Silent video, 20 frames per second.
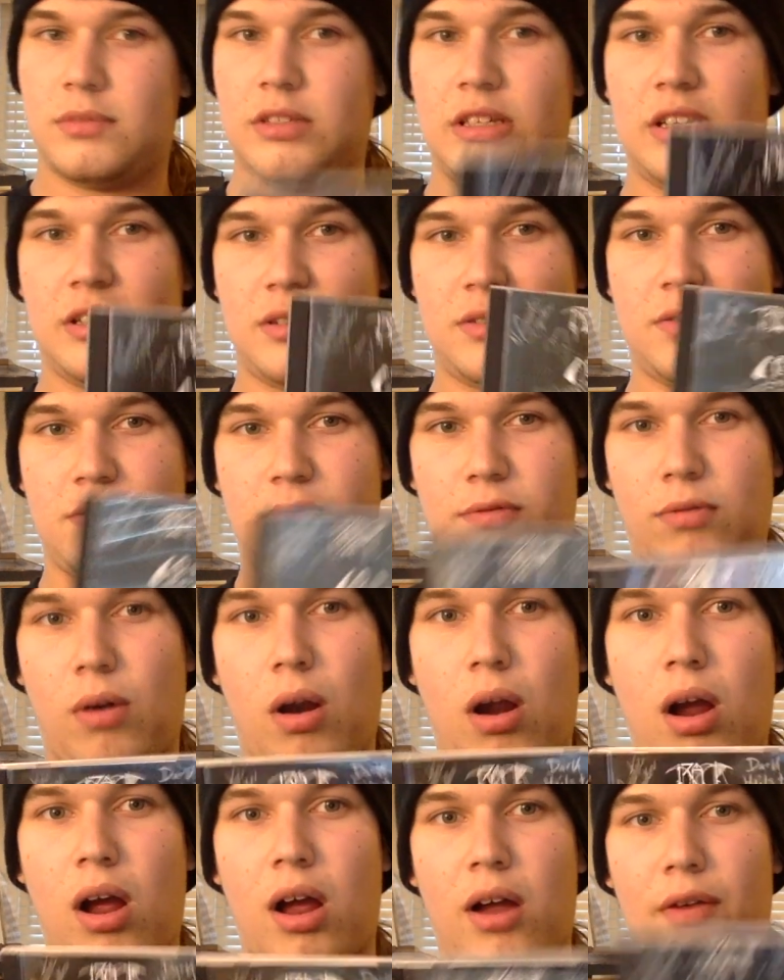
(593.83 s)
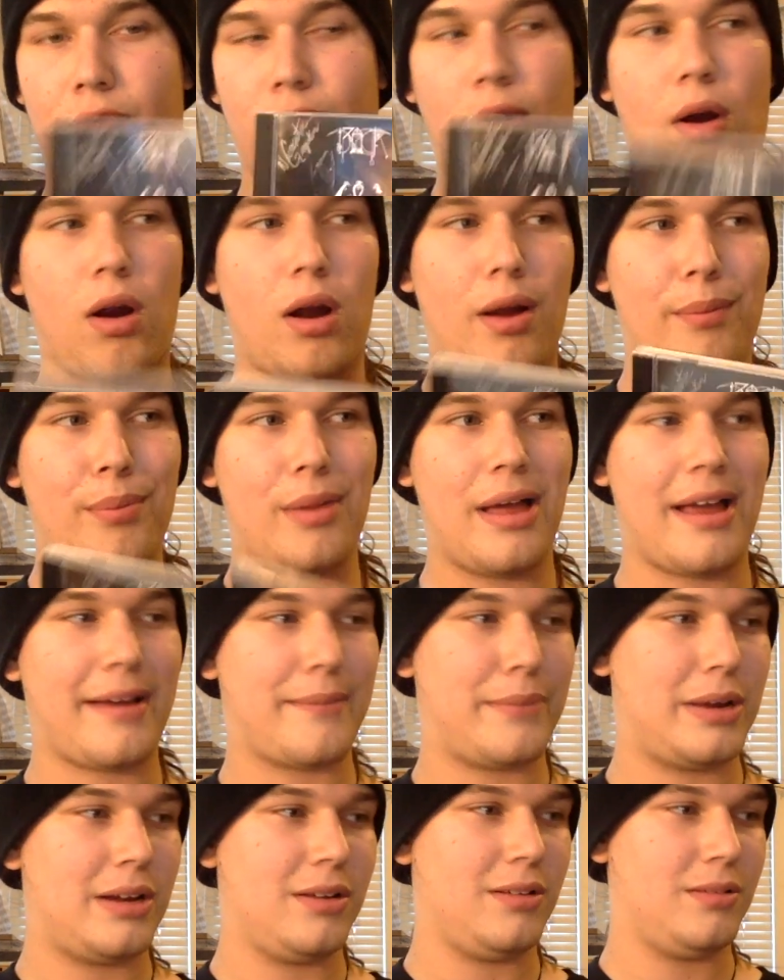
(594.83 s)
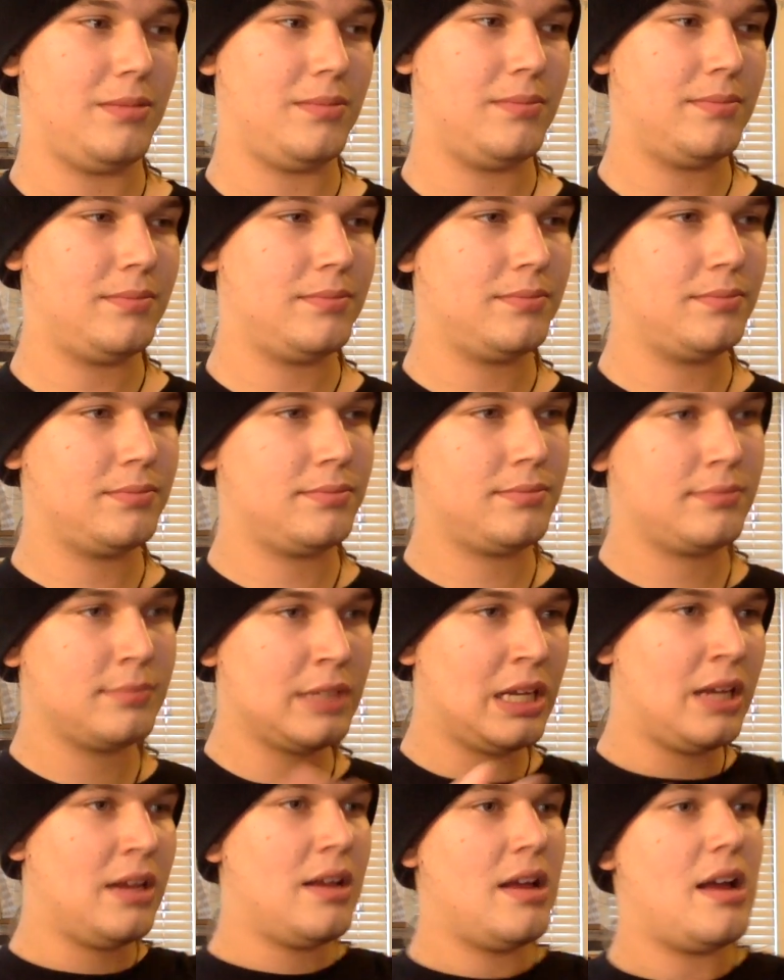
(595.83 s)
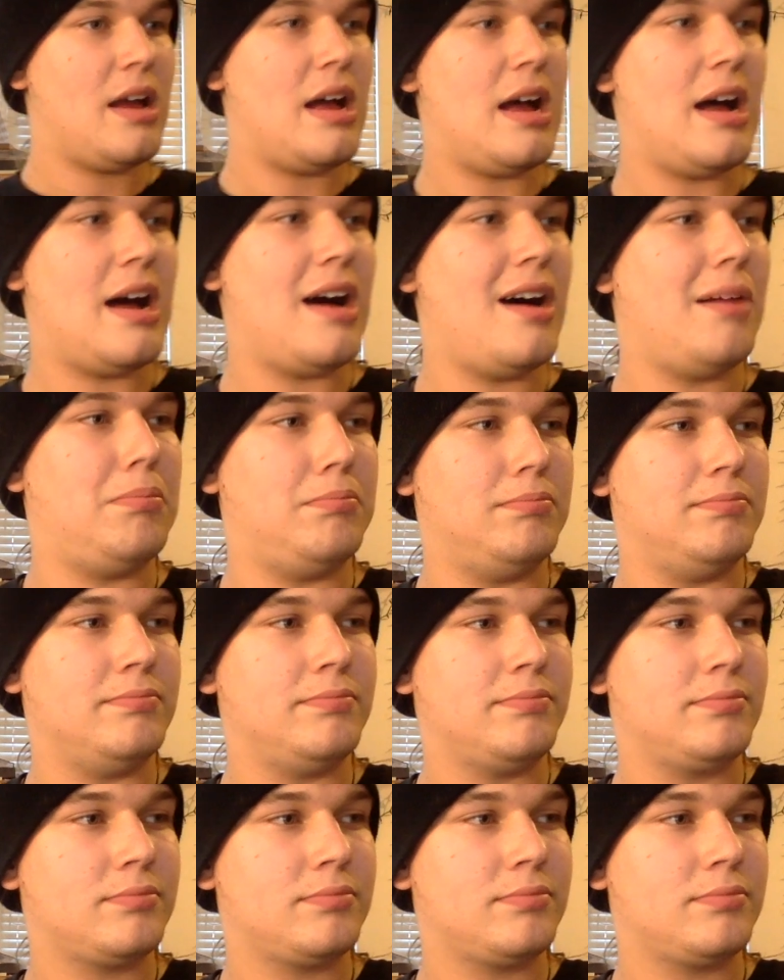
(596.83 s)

just raw, raw black metal. Um,